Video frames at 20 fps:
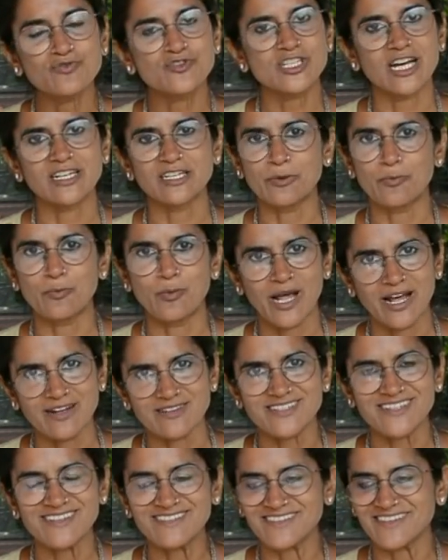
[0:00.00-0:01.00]
started
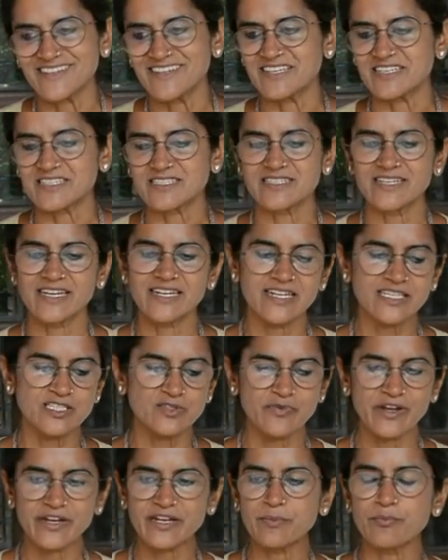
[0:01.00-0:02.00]
planting things, then
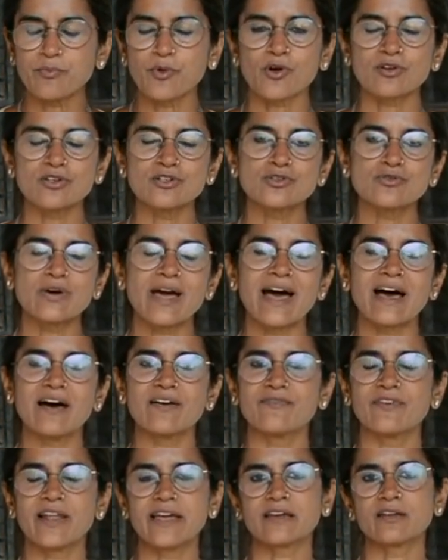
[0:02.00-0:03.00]
it's very important to
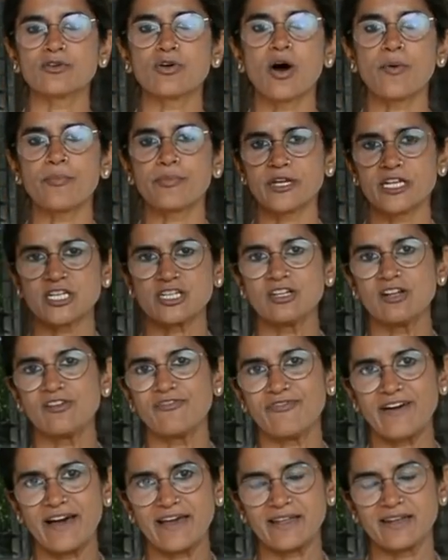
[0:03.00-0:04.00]
have like an operational
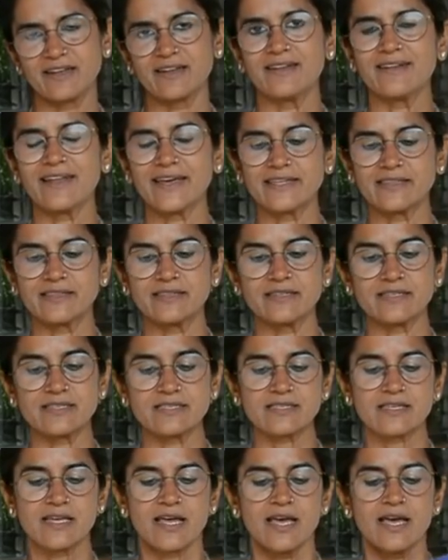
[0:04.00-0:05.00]
file like
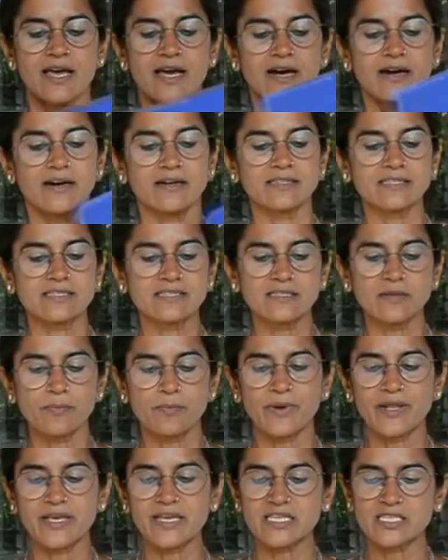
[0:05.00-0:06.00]
this. This is a
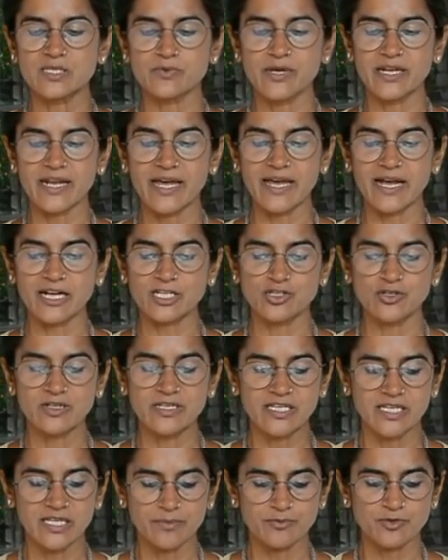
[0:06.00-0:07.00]
place where I actually
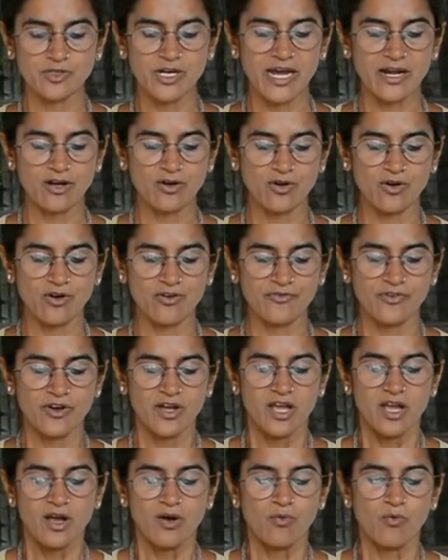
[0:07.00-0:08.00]
keep track of
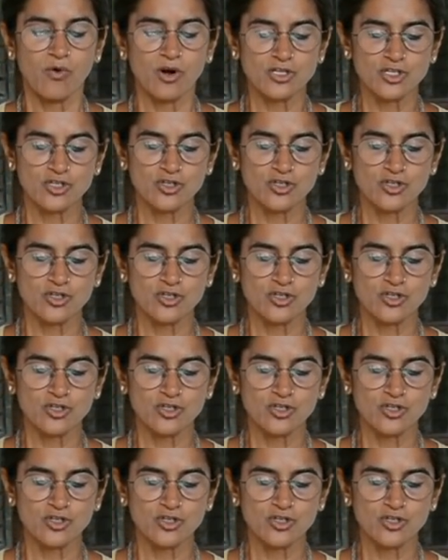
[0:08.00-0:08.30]
what